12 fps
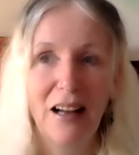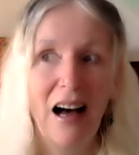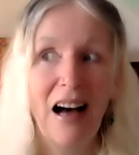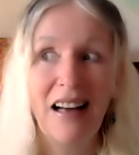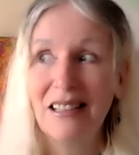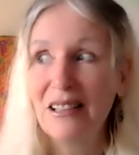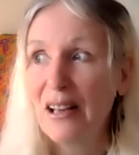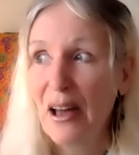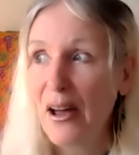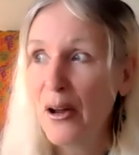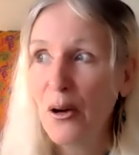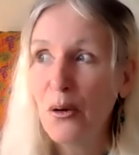I didn't
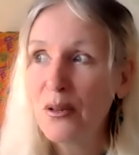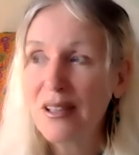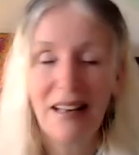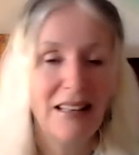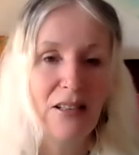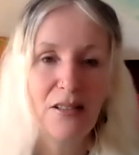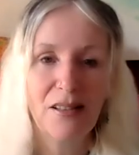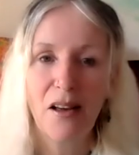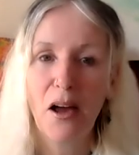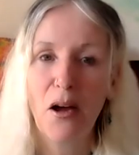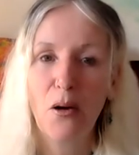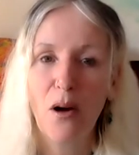know 10 years
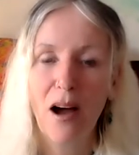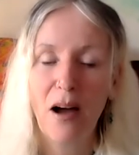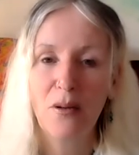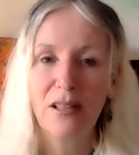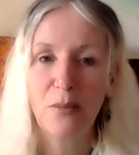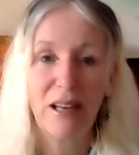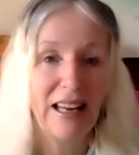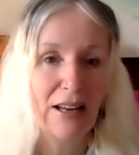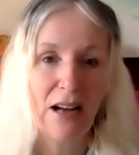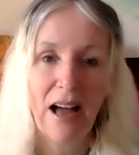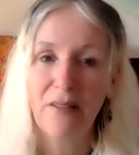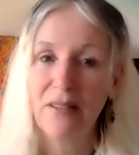ago I was going to be
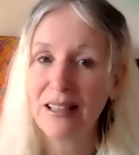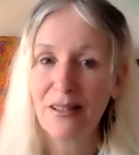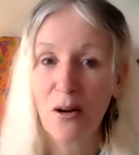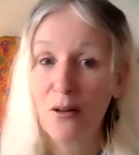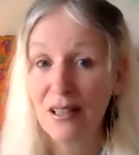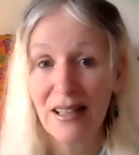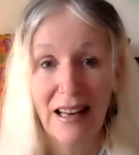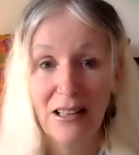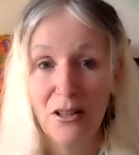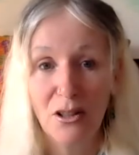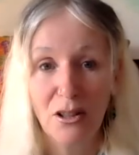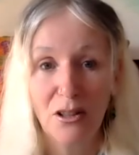here having this
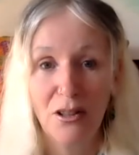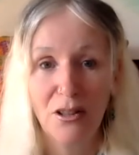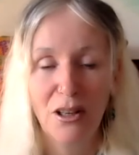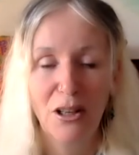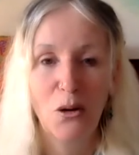conversation